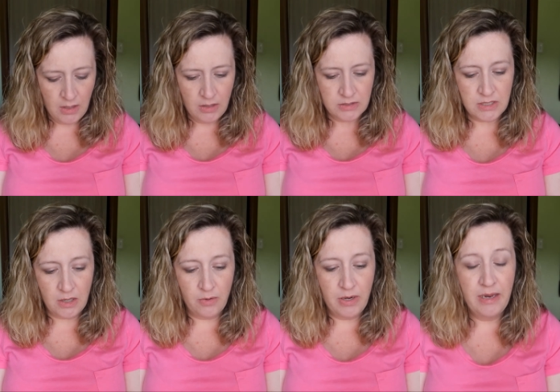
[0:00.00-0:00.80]

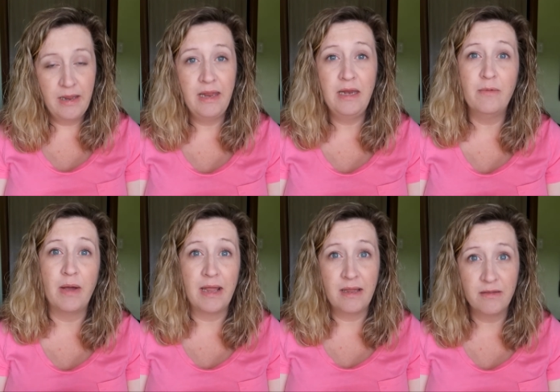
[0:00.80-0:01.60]
So
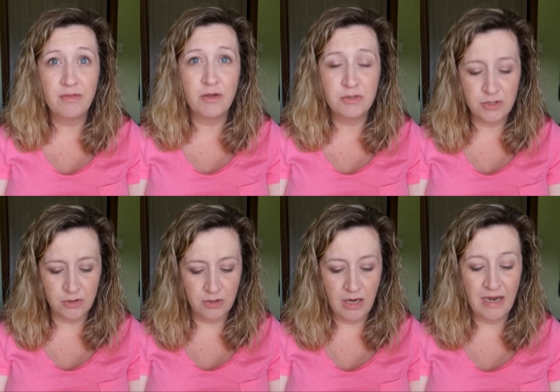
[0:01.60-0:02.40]
anyway, those are,